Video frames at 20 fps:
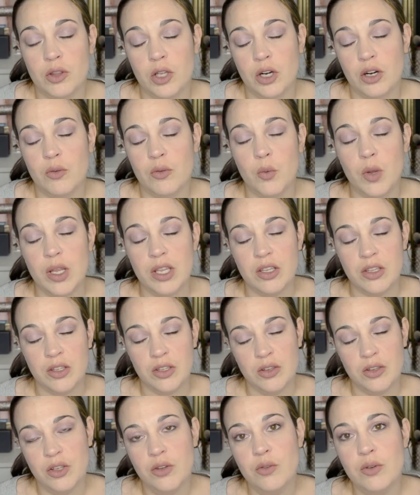learn what
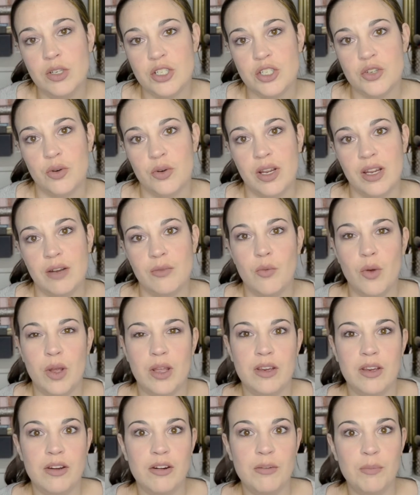you enjoy and what
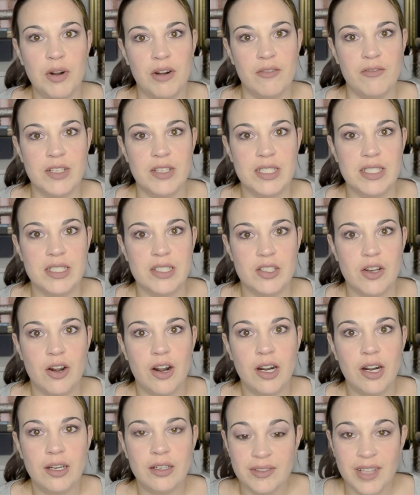your preferences
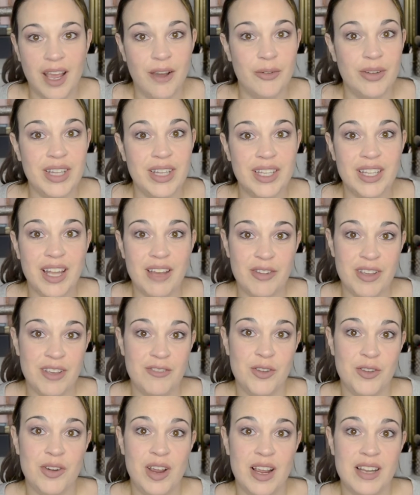are. I would love it if
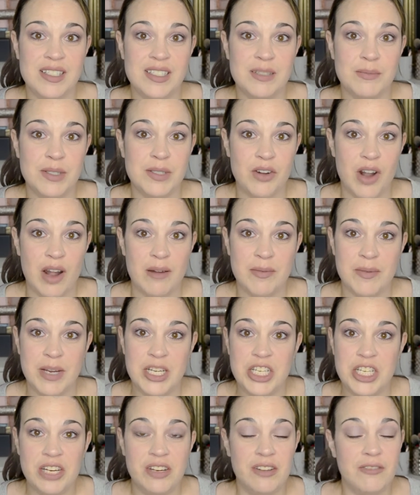you guys subscribe to my
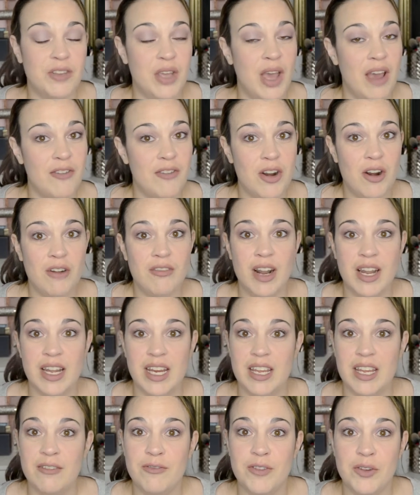channel if you haven't
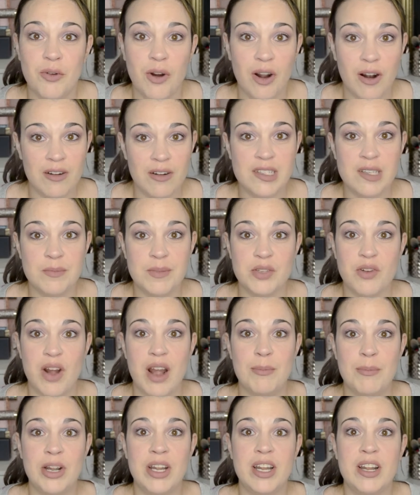already. If you are a
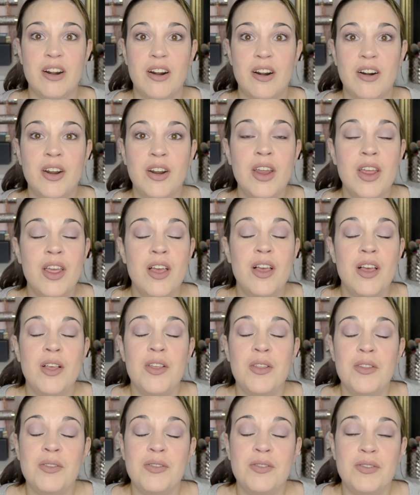subscriber here,
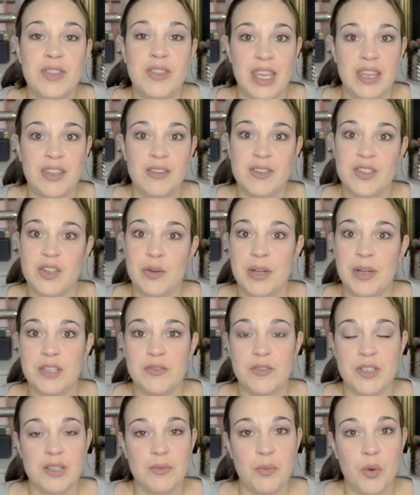thank you so much for
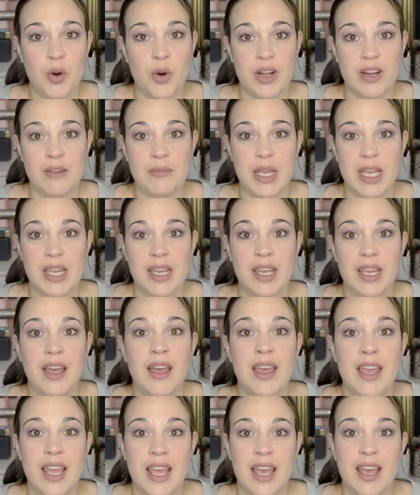supporting me,
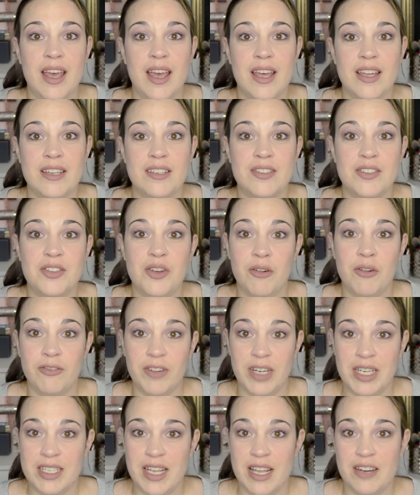and don't
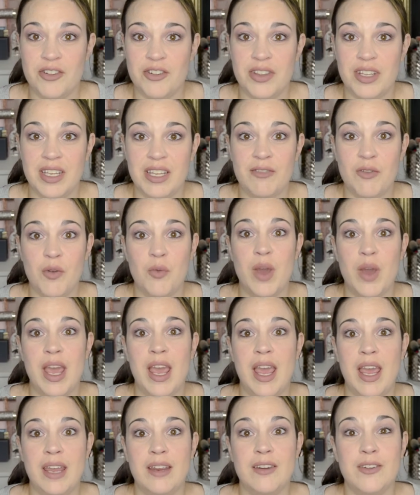forget to enter the
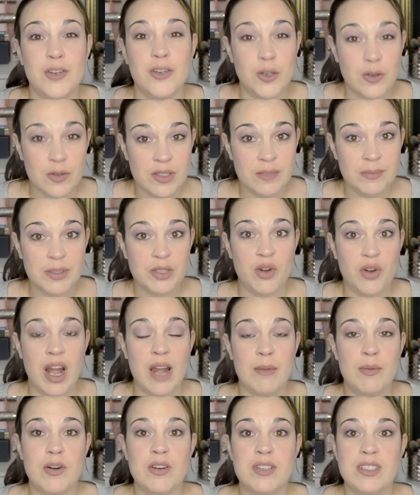giveaway. New
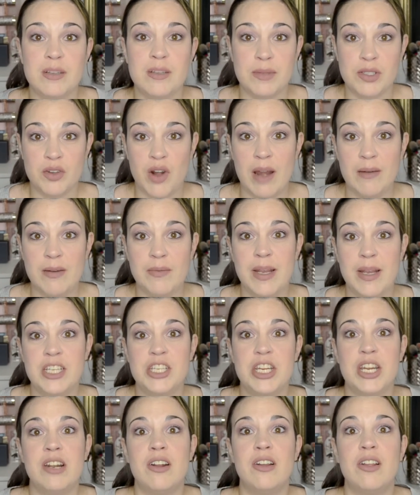subscribers, subscribe to my
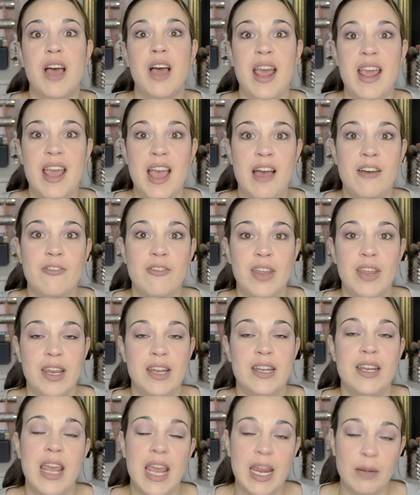channel. I have
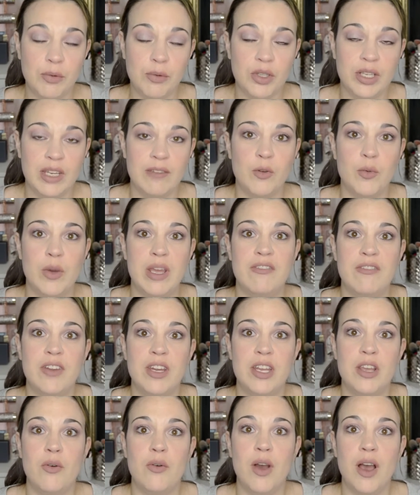an April giveaway
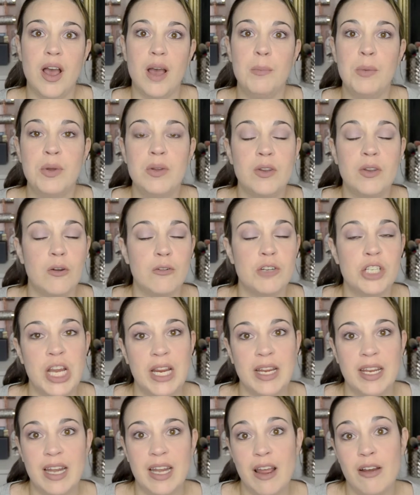video up. Go
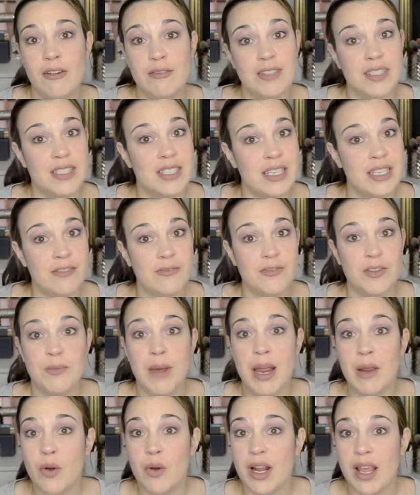check it out, see if you
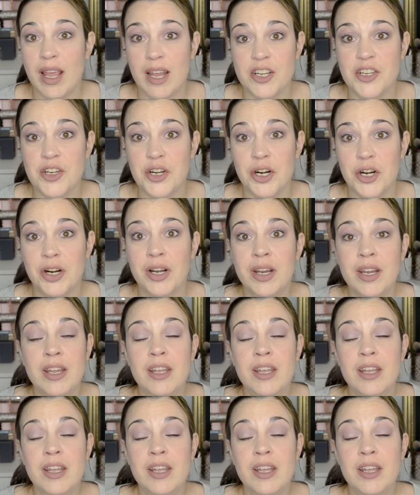might want to enter.